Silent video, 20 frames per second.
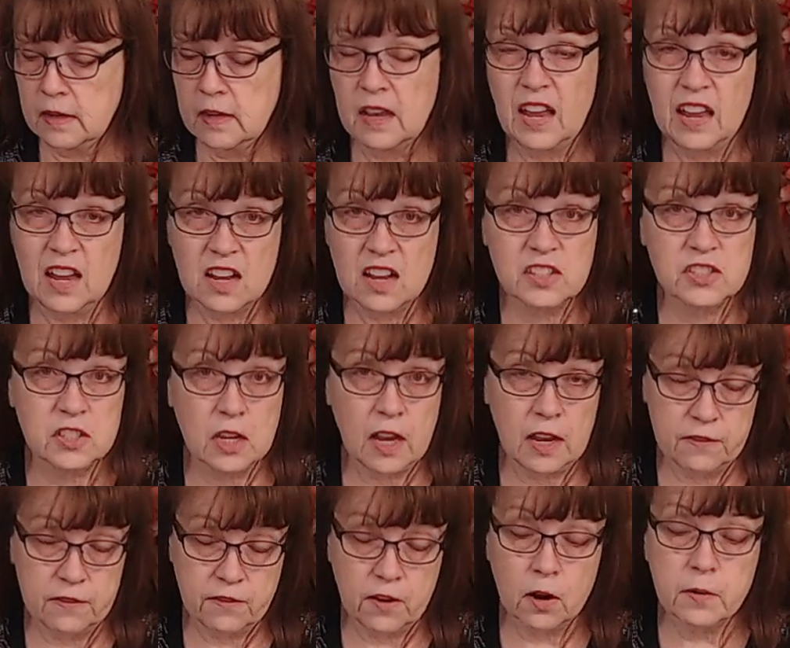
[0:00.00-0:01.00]
I also
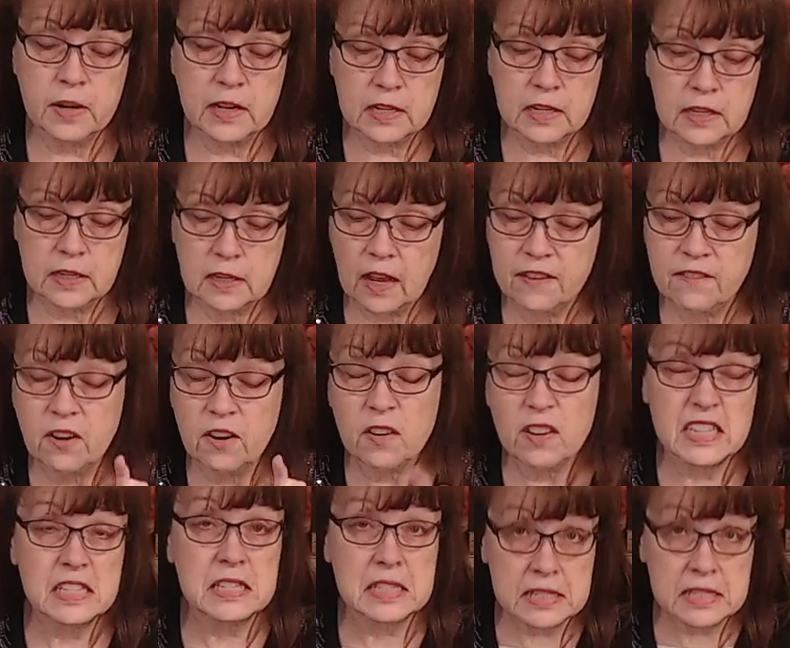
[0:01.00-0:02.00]
I've already I've
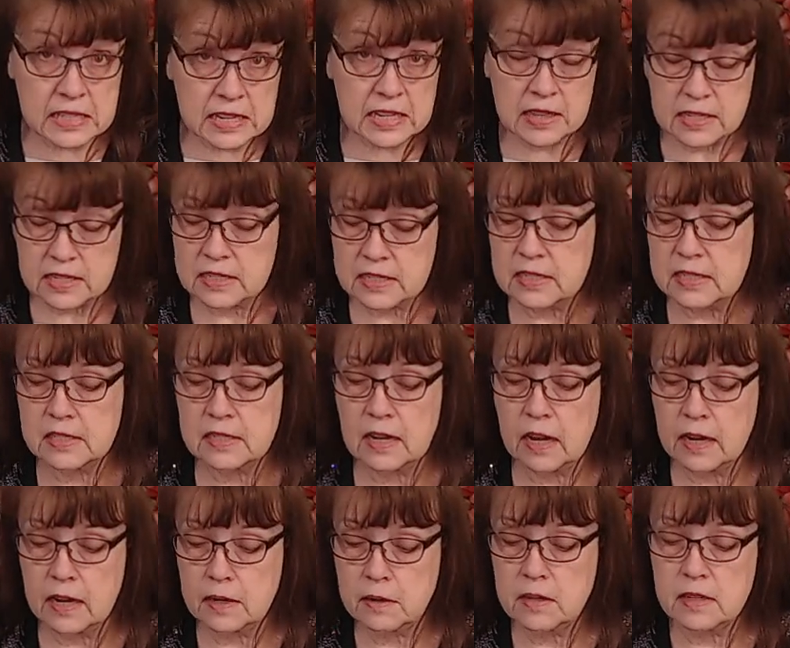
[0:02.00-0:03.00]
already seen this
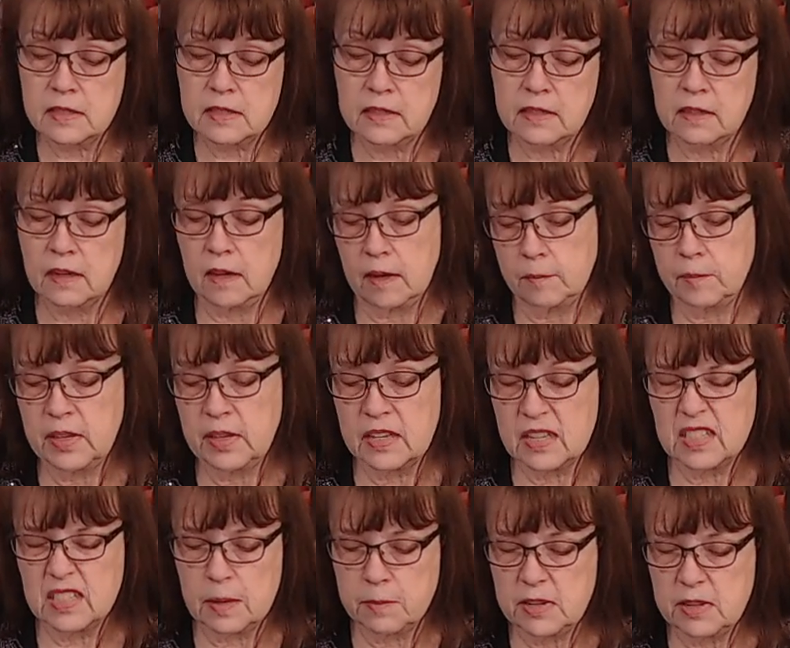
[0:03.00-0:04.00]
design because
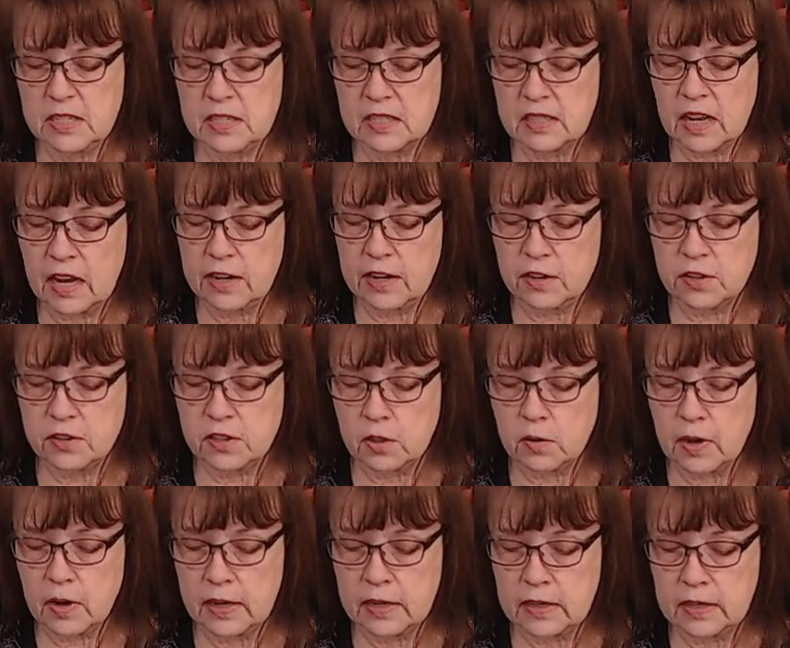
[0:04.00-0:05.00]
because I'm a designer, so
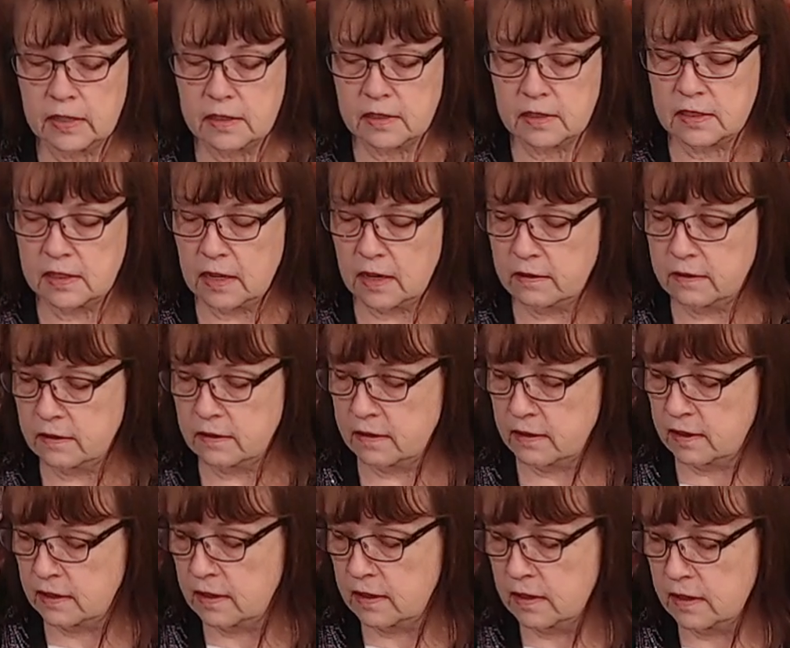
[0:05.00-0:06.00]
I get uh,
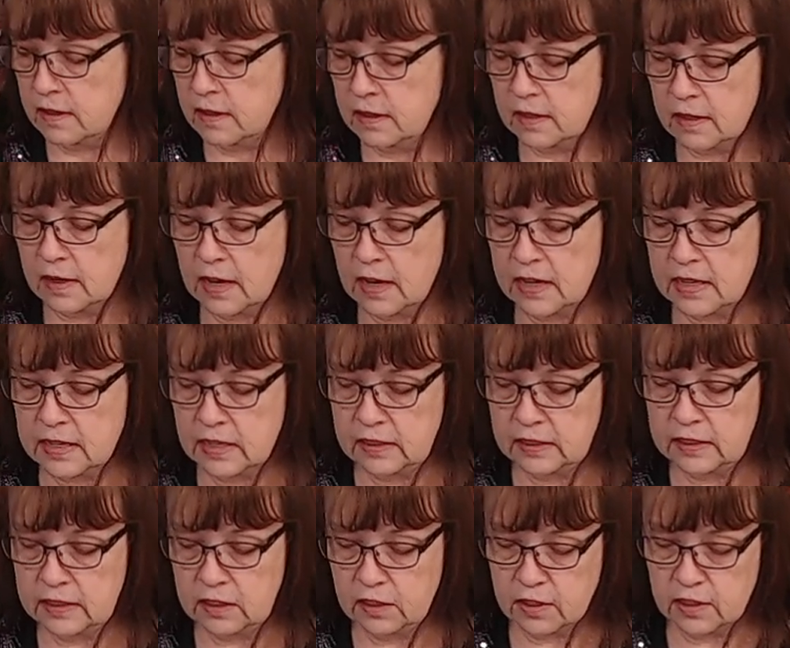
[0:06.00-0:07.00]
I get a
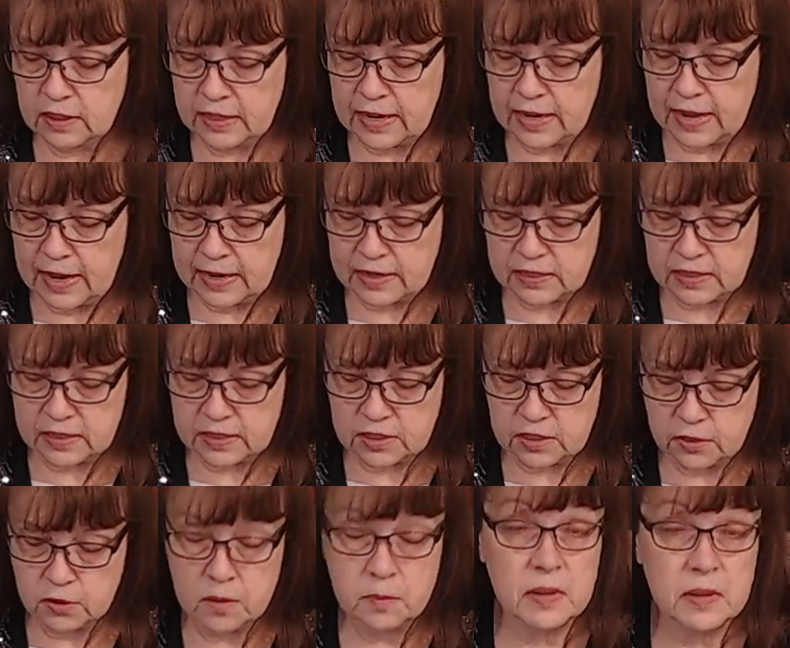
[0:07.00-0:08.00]
little early access
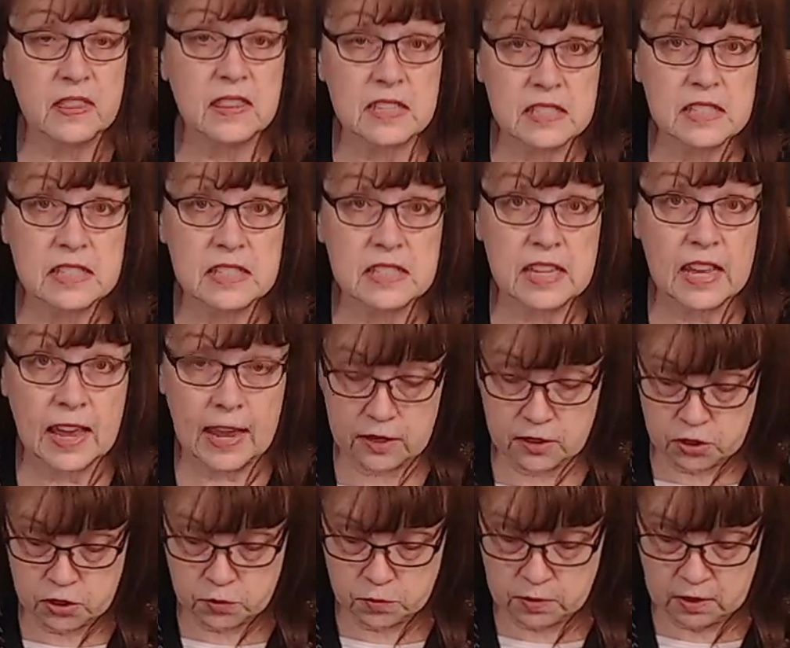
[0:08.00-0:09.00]
to it. But this is the
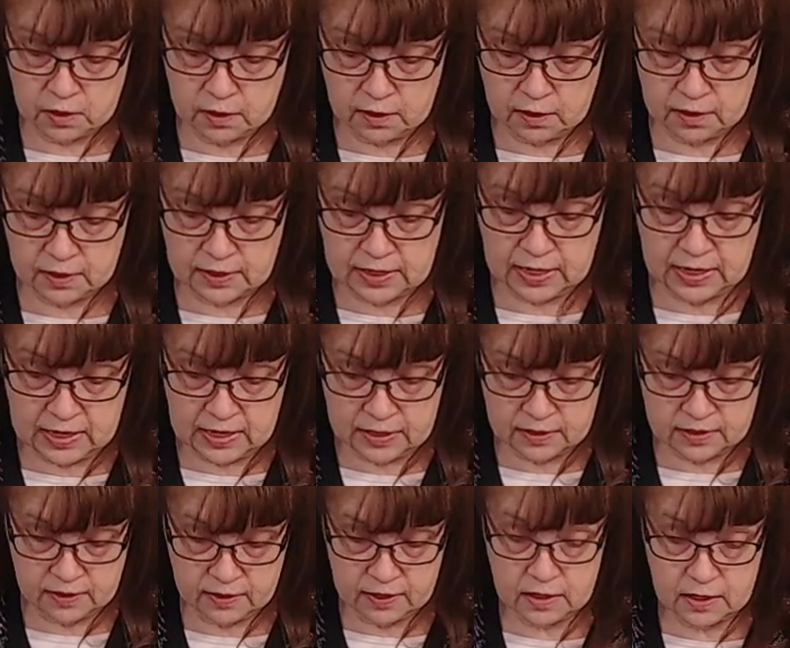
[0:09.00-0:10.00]
actual kit
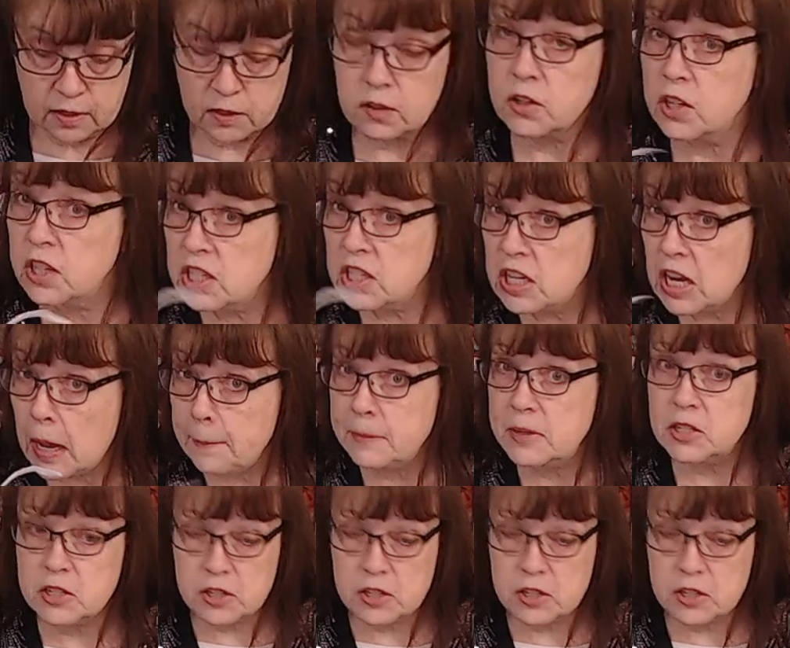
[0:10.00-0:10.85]
that could come to